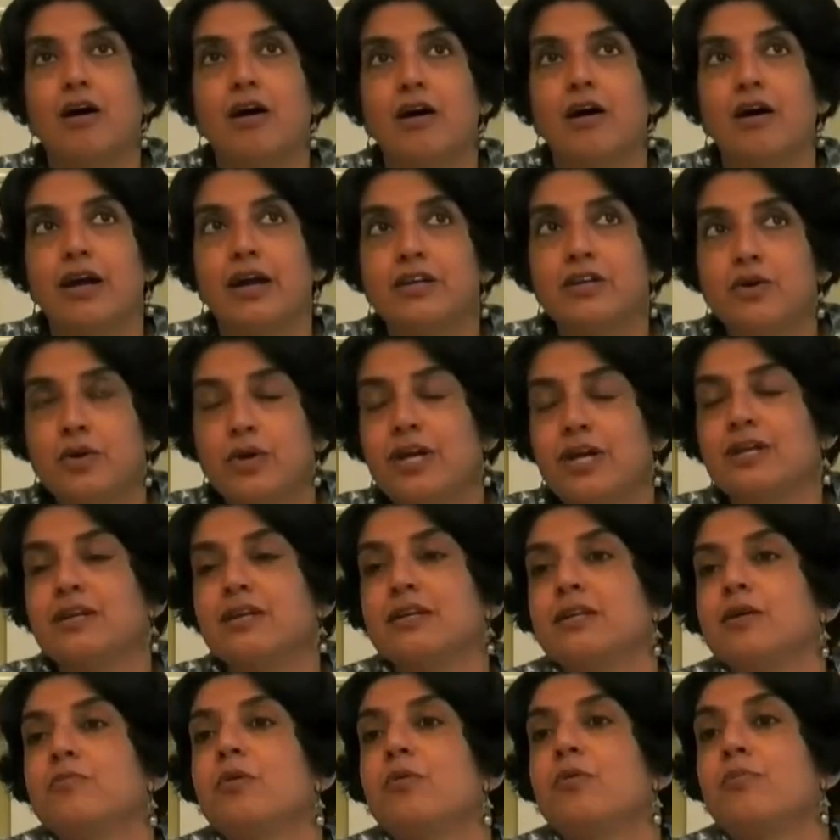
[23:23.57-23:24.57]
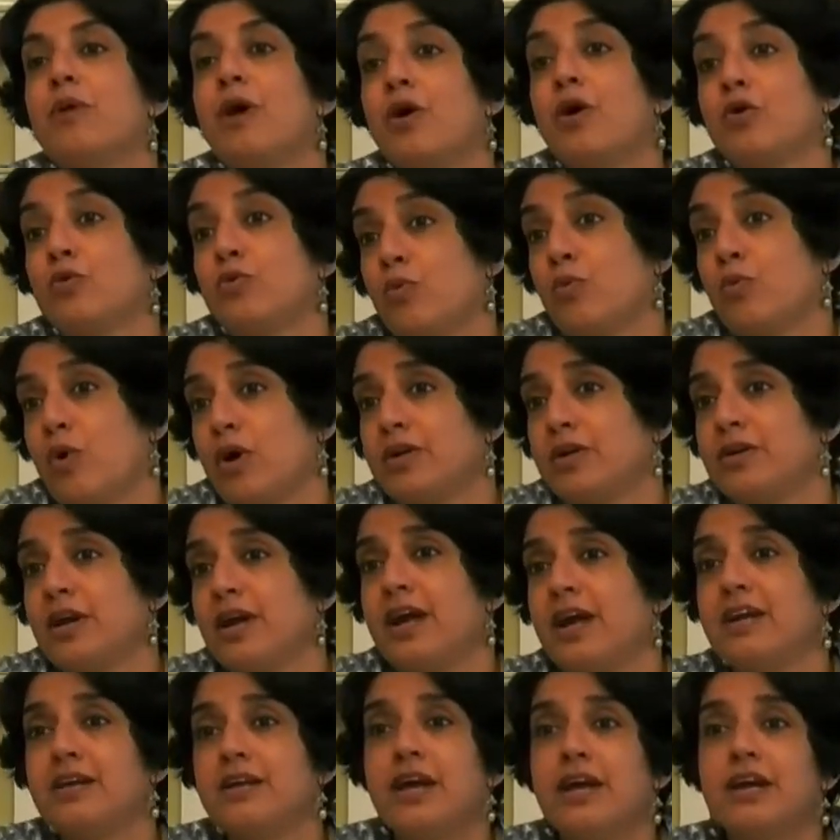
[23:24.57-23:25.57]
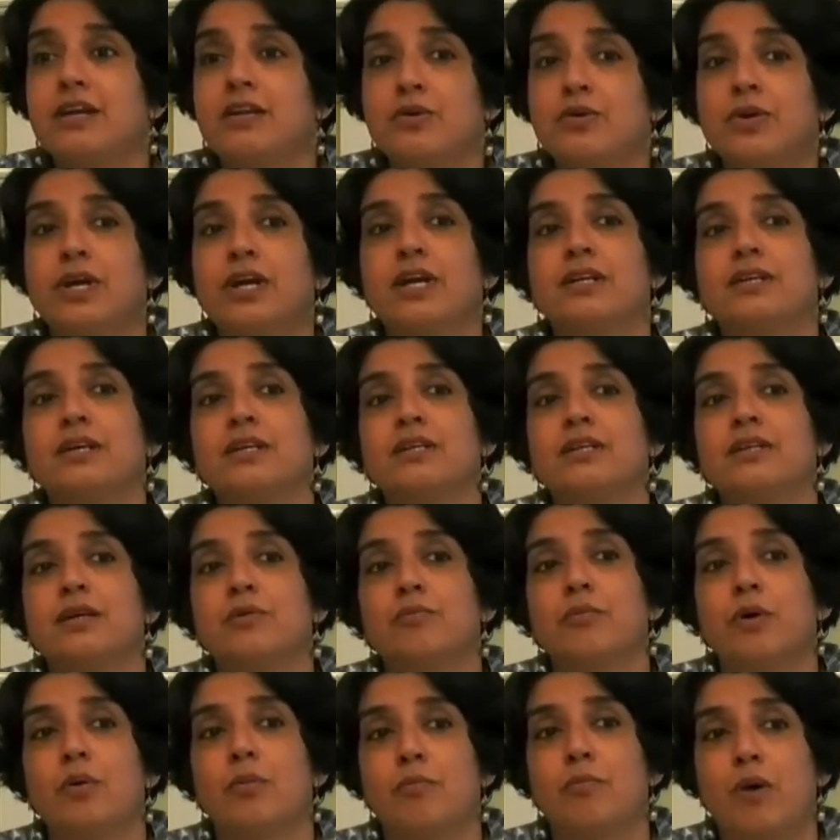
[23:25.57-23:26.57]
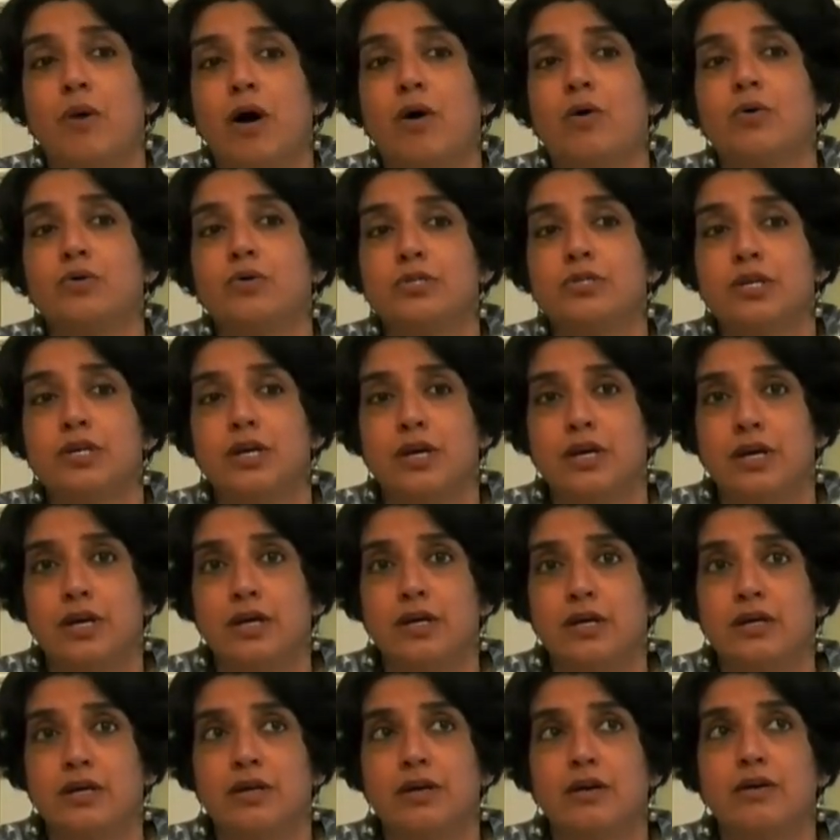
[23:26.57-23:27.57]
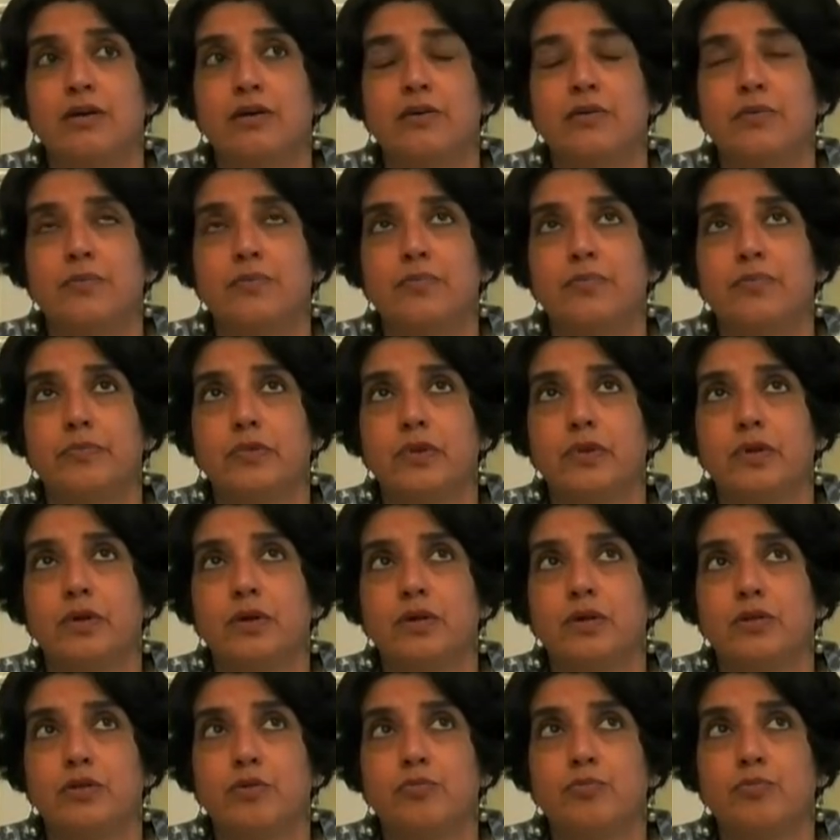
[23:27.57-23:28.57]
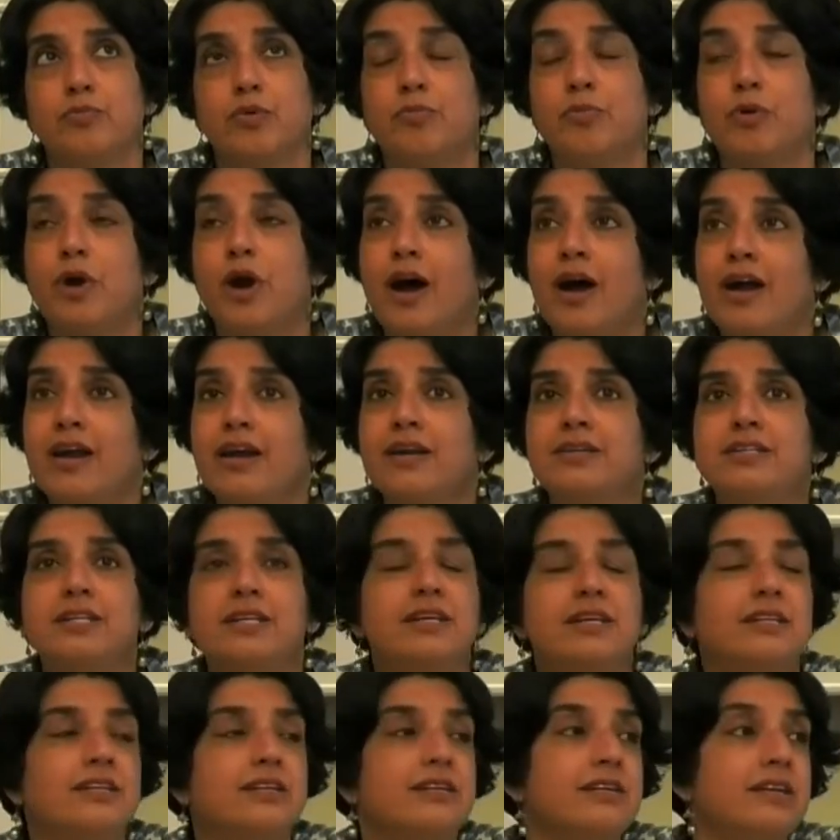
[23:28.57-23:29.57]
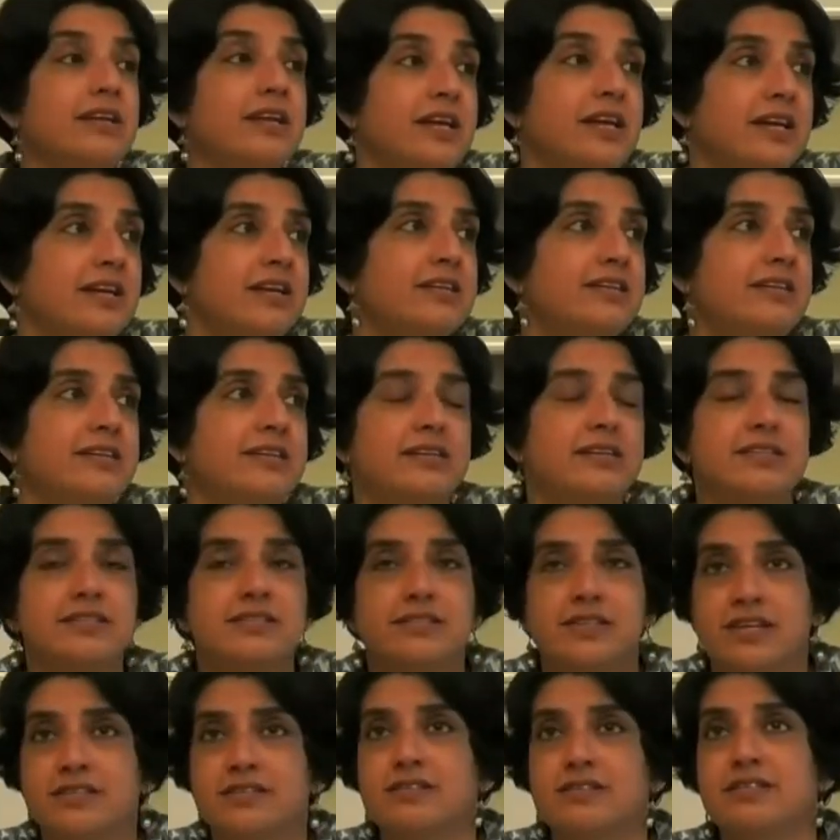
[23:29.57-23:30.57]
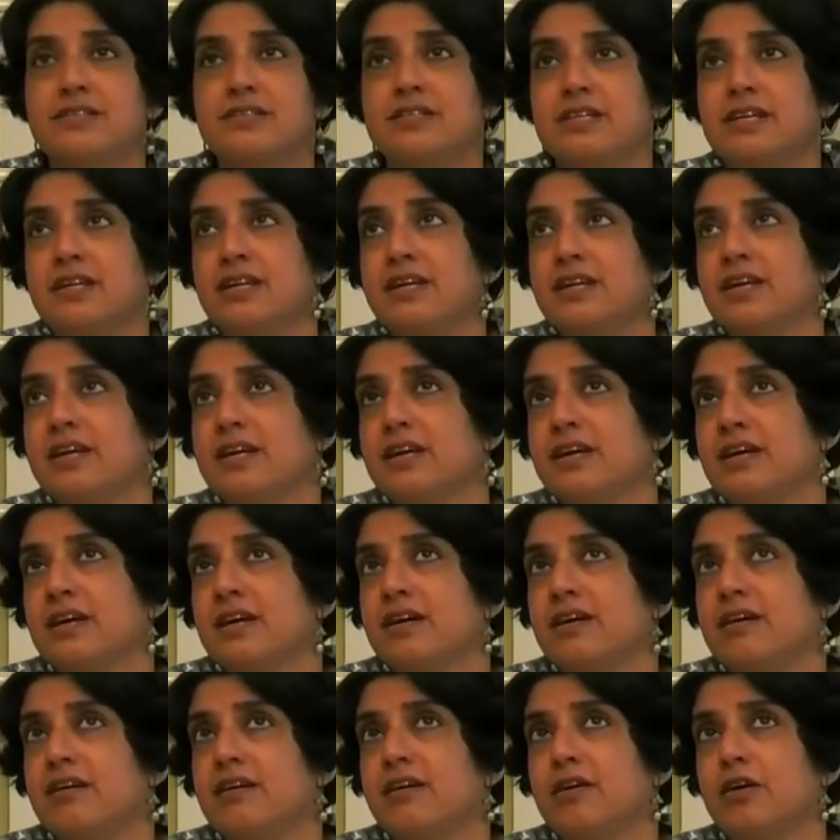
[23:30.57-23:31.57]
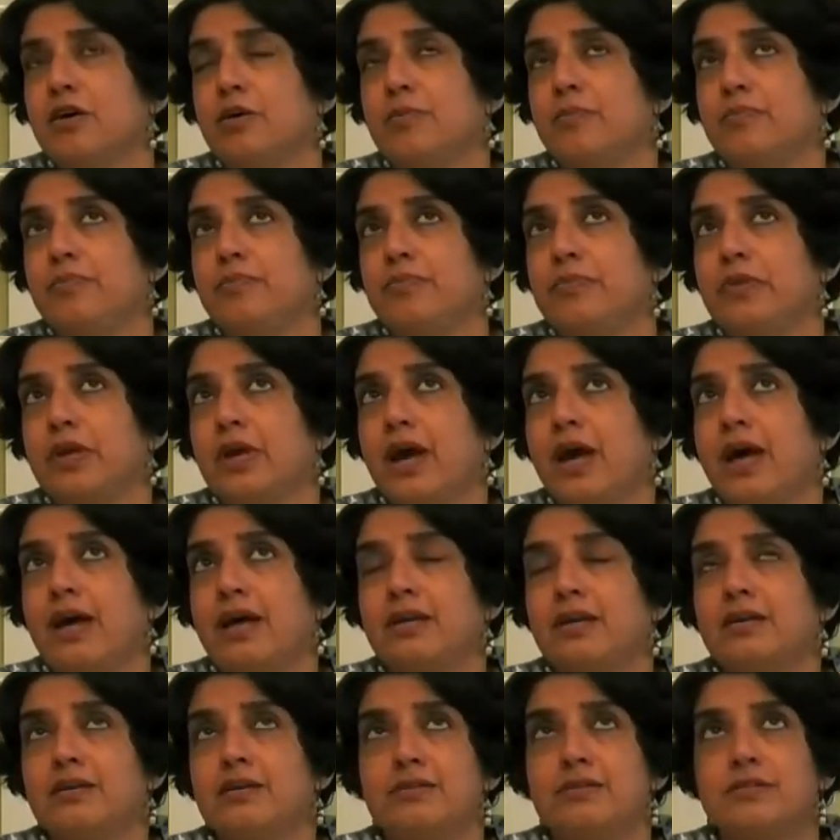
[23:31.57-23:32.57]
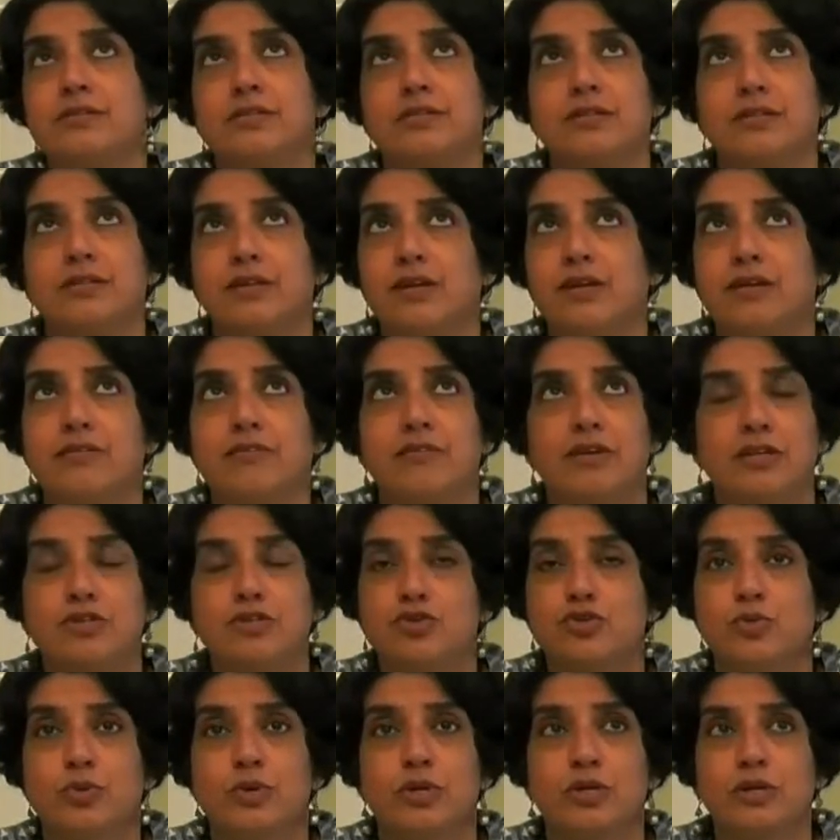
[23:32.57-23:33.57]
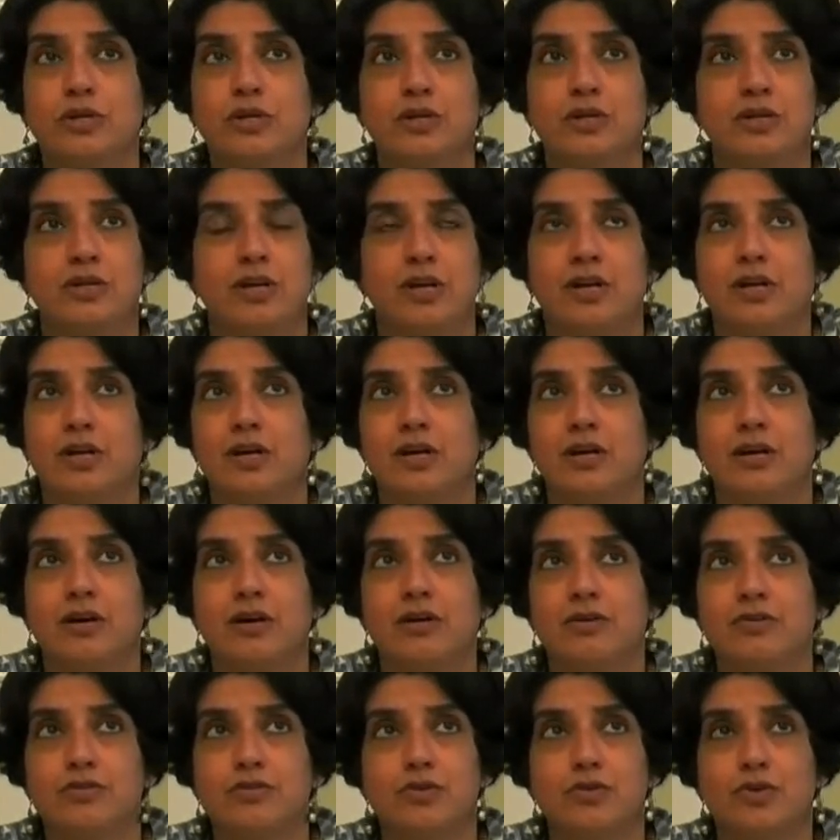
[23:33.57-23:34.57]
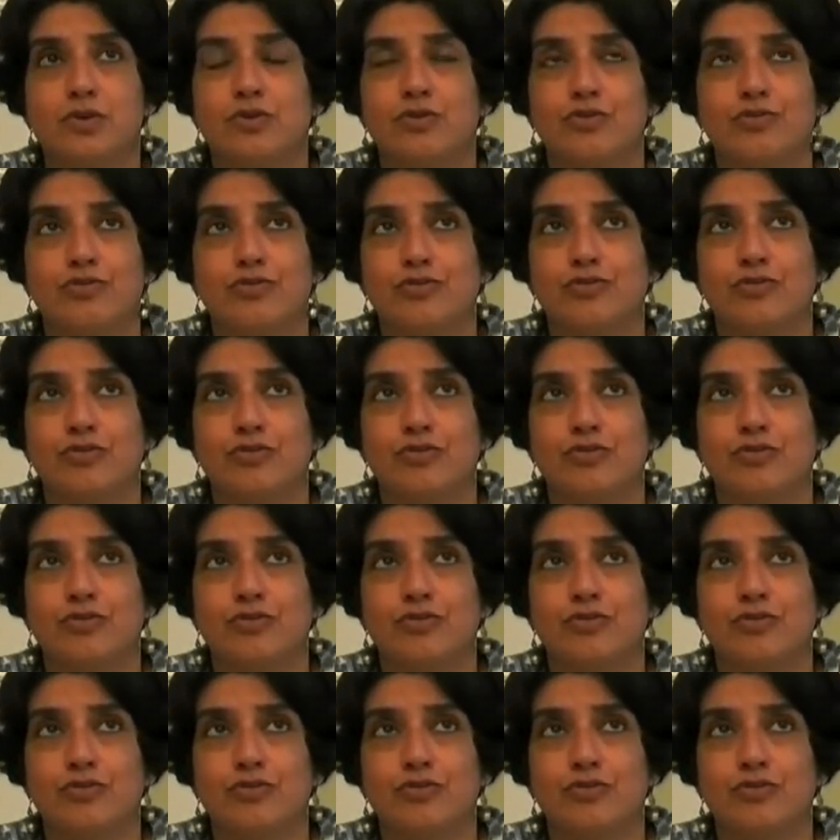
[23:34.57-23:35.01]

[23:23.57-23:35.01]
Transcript: Educating them about what? Educating them about the propriety, the need, the necessity, and the eventual sort of,